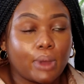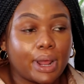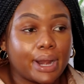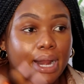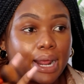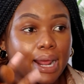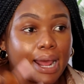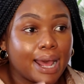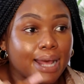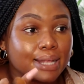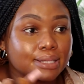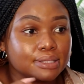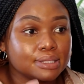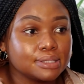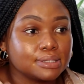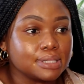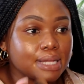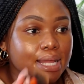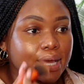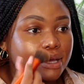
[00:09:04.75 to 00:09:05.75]
and I had
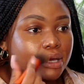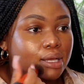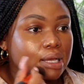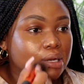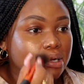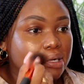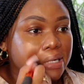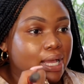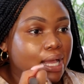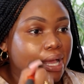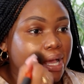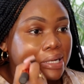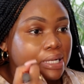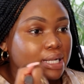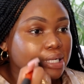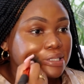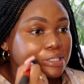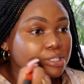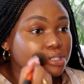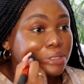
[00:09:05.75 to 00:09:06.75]
this, like, it looked like I
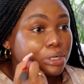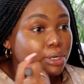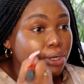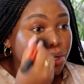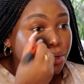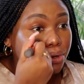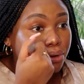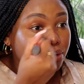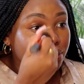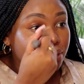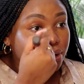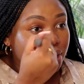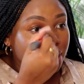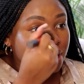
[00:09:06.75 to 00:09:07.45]
had like this glow,